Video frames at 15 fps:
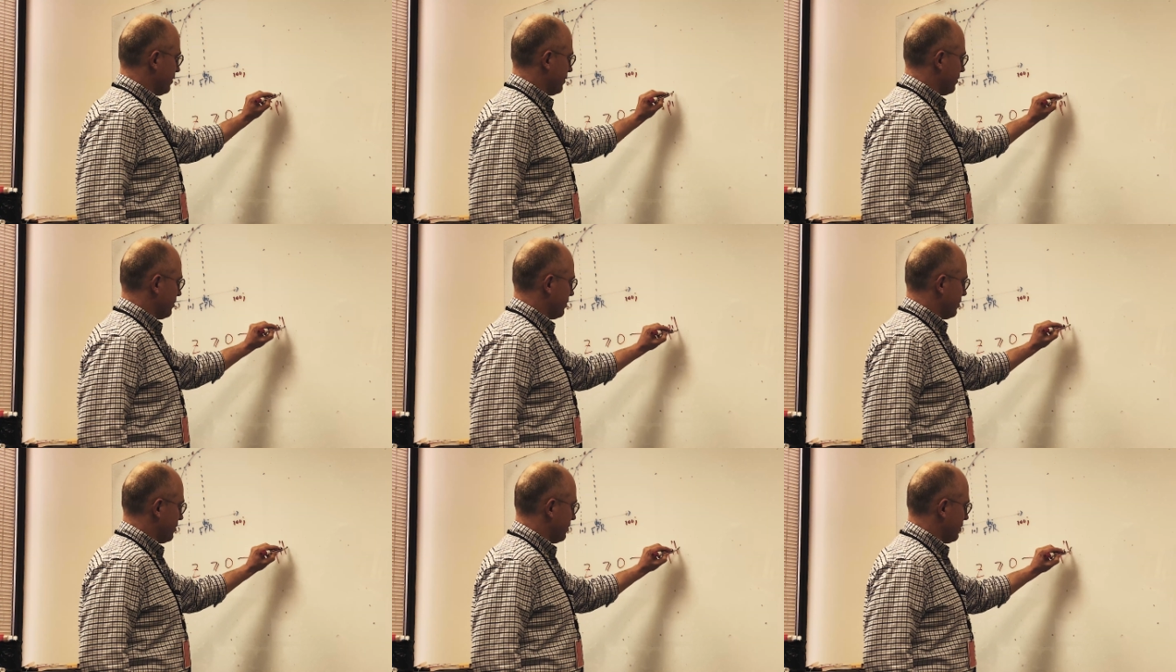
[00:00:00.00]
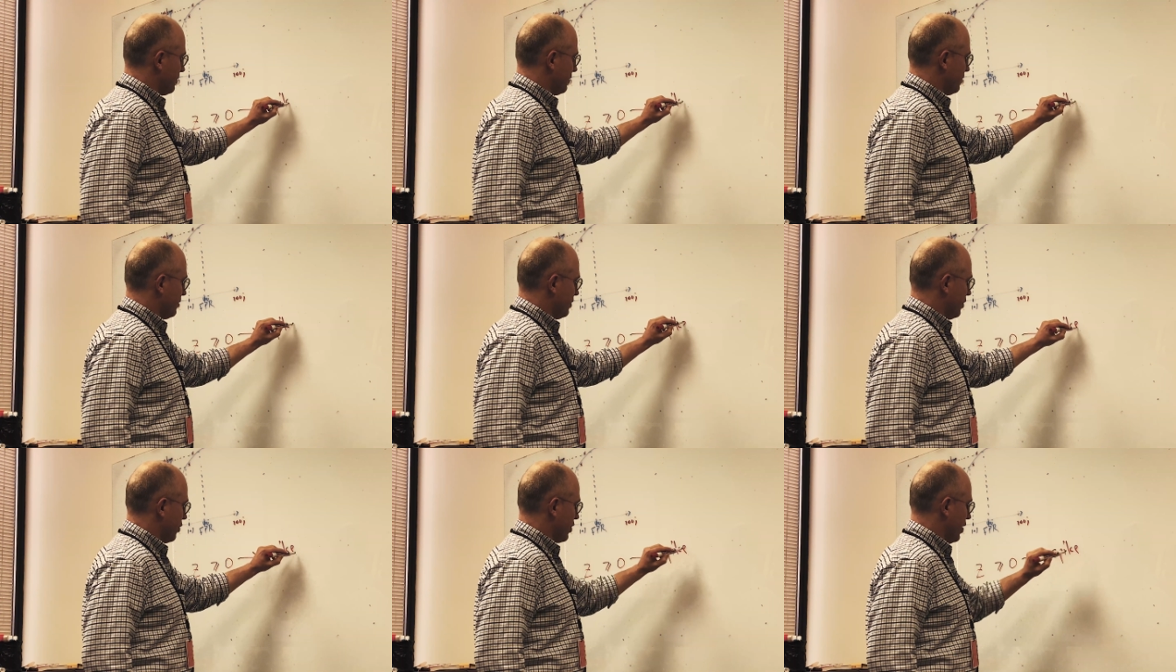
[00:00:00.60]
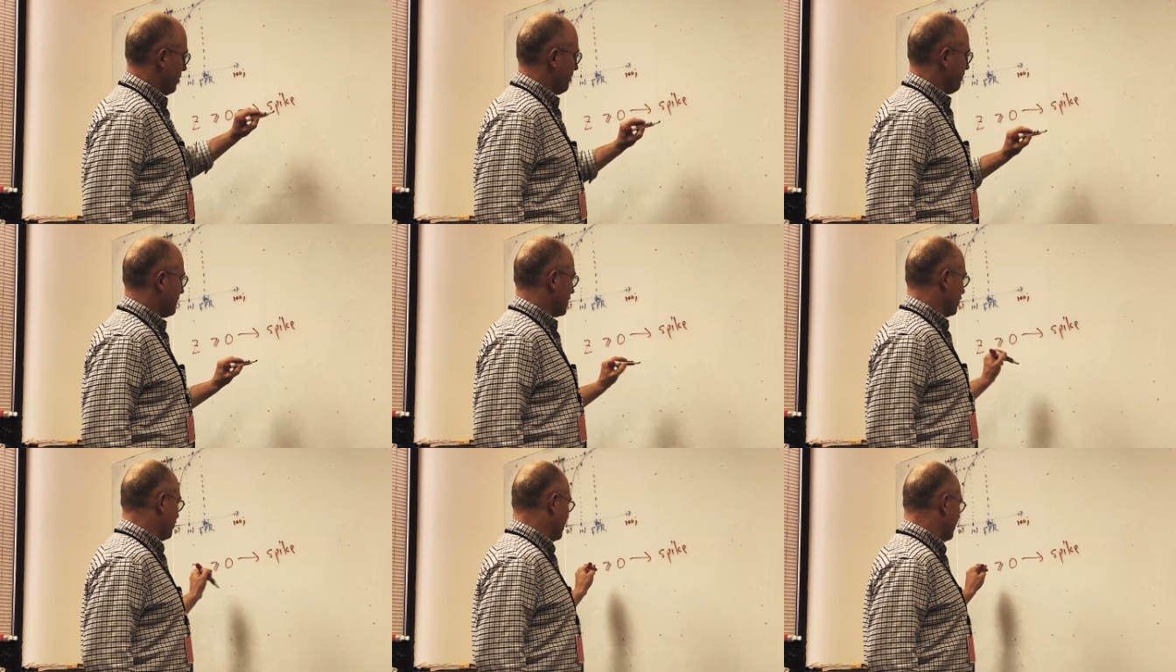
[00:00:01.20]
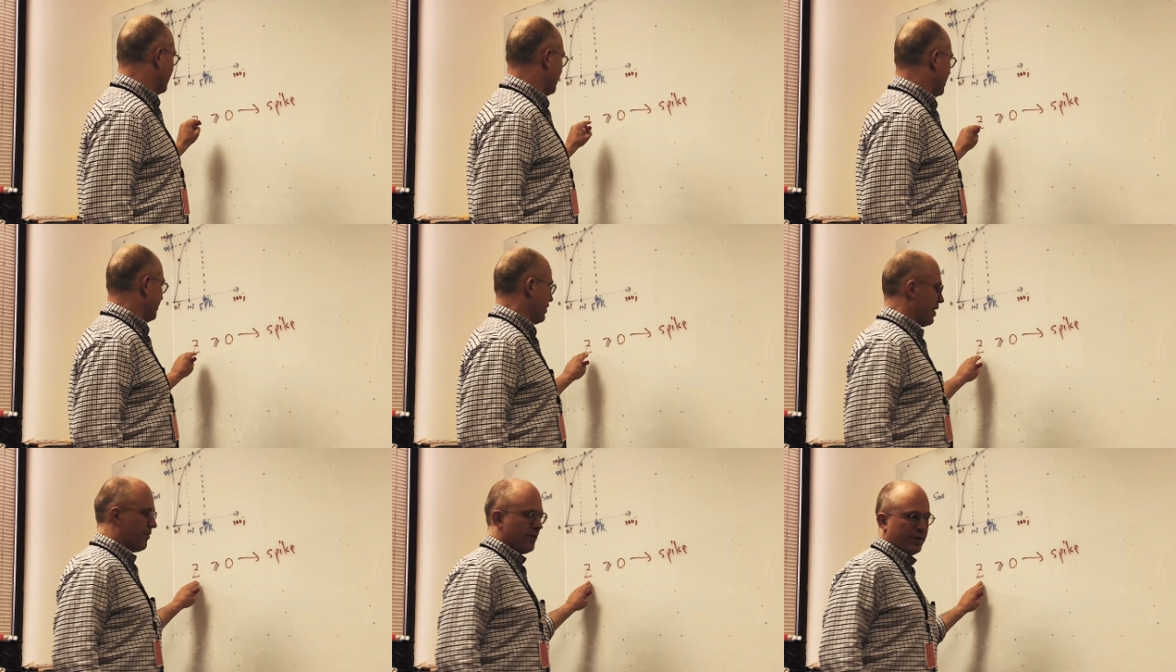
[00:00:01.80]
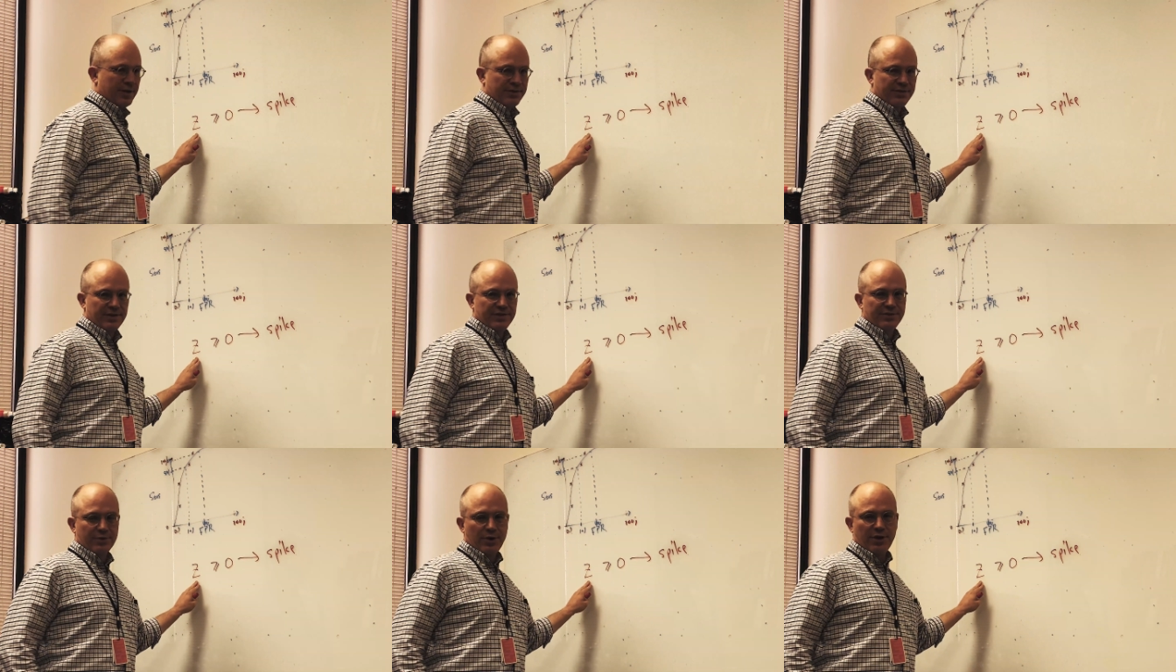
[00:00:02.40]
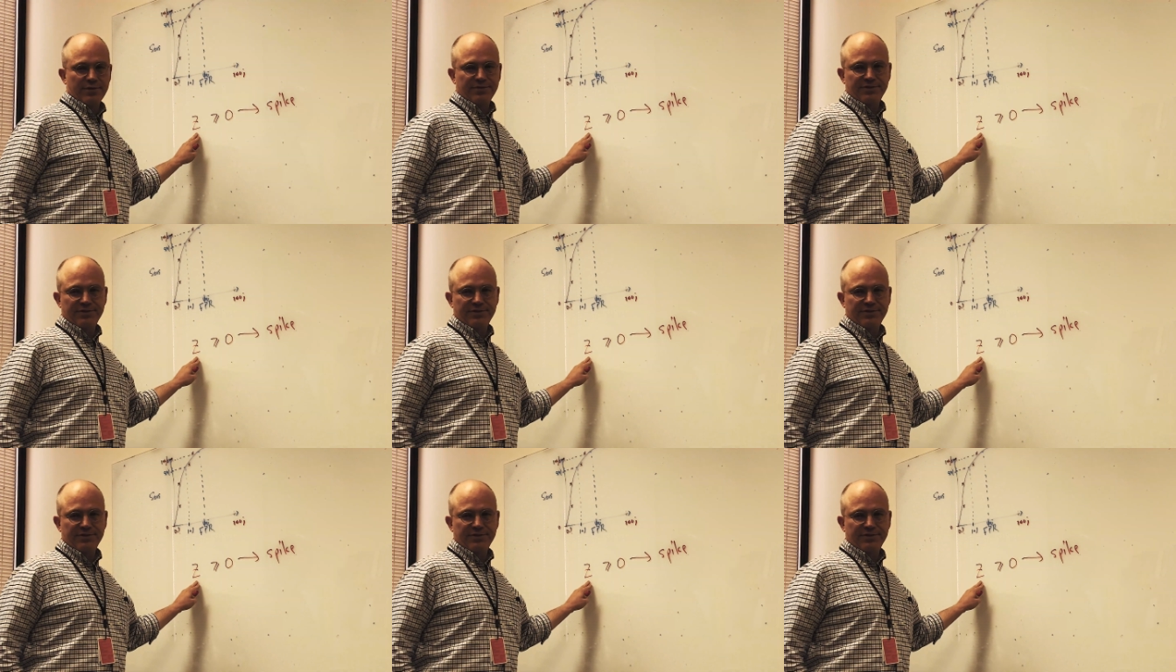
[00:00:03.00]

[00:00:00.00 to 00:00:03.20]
Okay. Okay. Because this this evidence is sort of